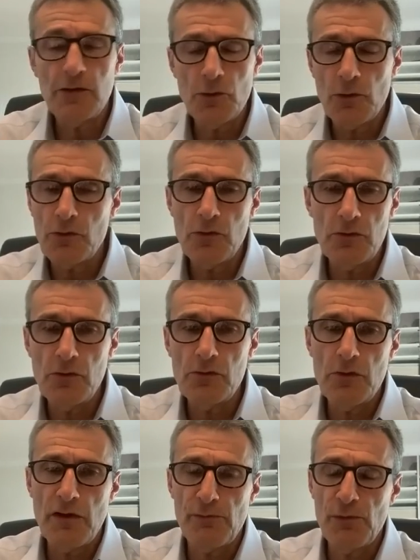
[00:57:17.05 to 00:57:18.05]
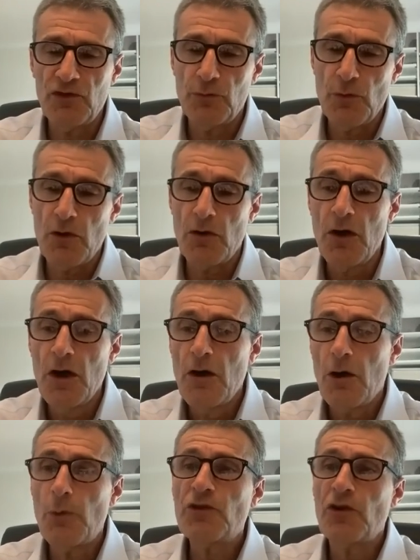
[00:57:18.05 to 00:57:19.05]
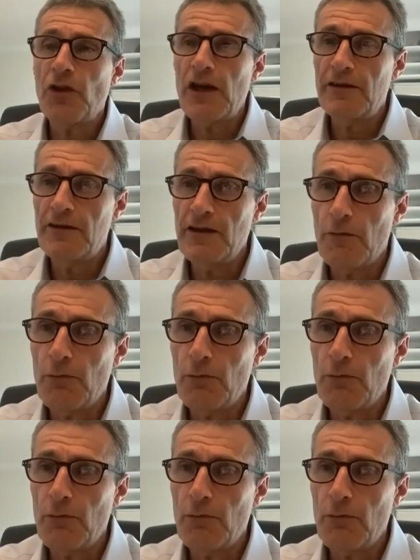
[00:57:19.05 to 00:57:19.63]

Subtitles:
You have much more optionality,